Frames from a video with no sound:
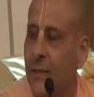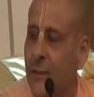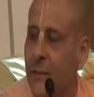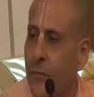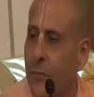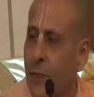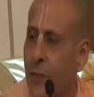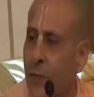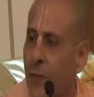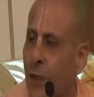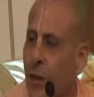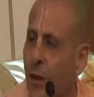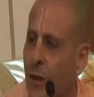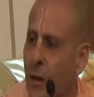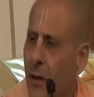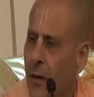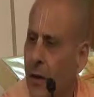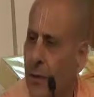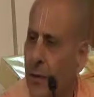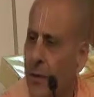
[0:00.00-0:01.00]
we are
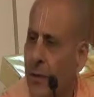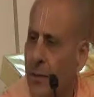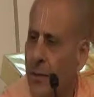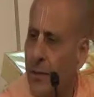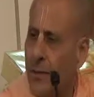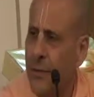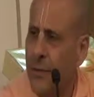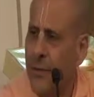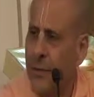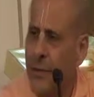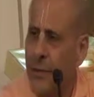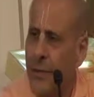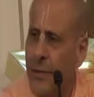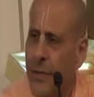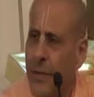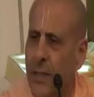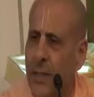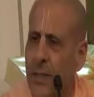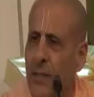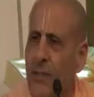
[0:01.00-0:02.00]
all
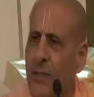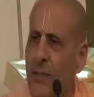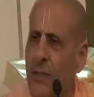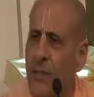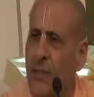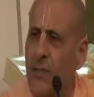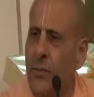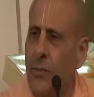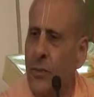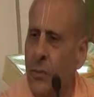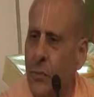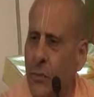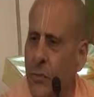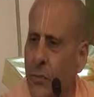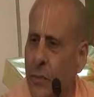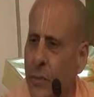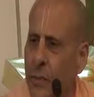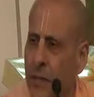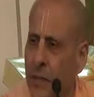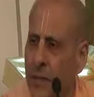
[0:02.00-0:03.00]

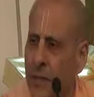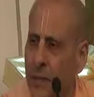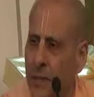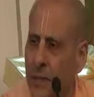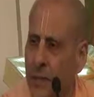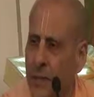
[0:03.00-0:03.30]
serving